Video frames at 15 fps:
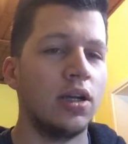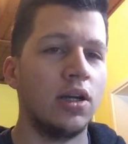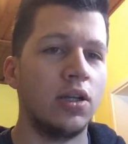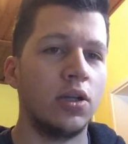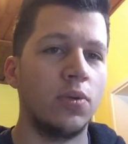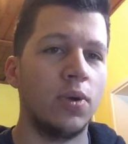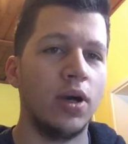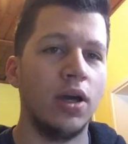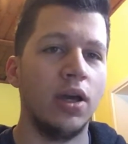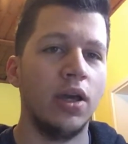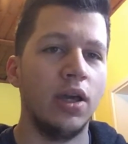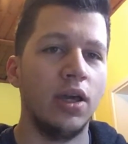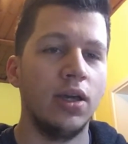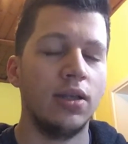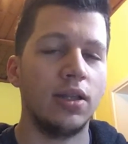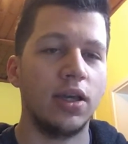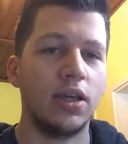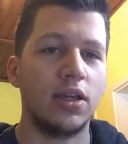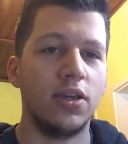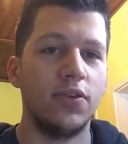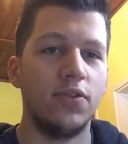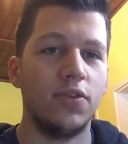on the one hand,
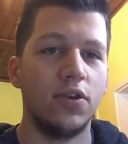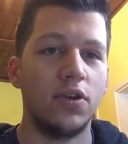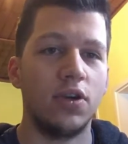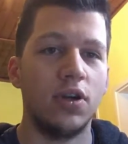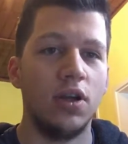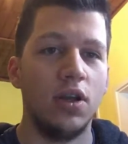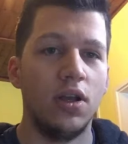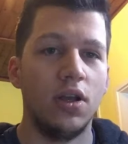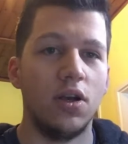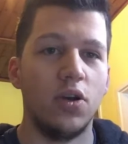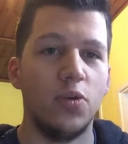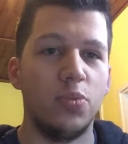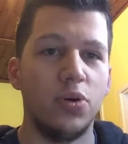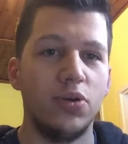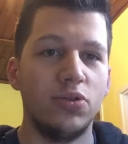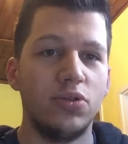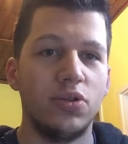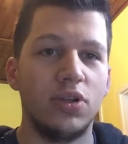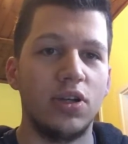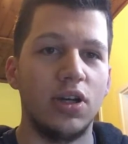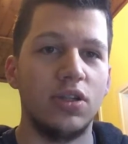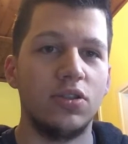like if you're opposed to
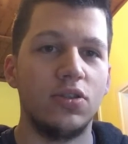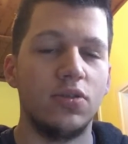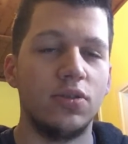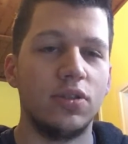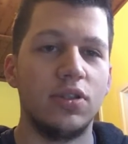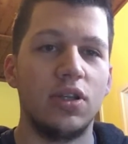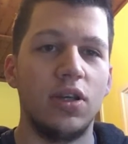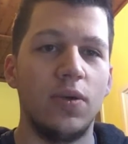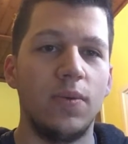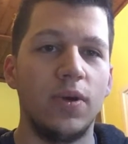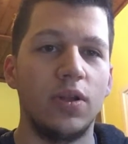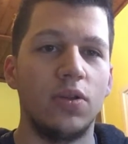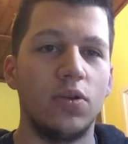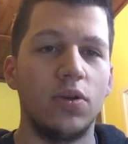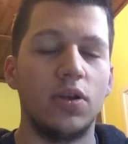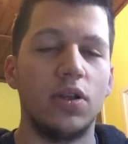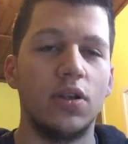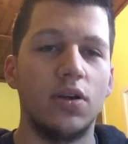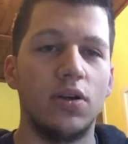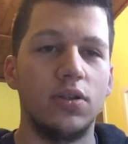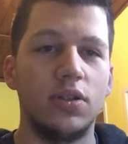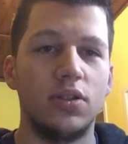guns, you'll say, well, look at
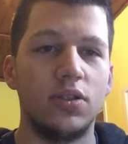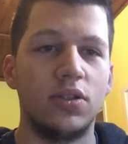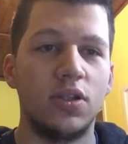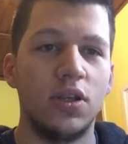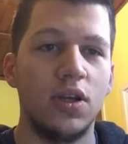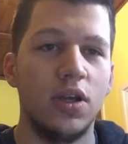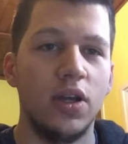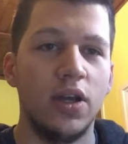all these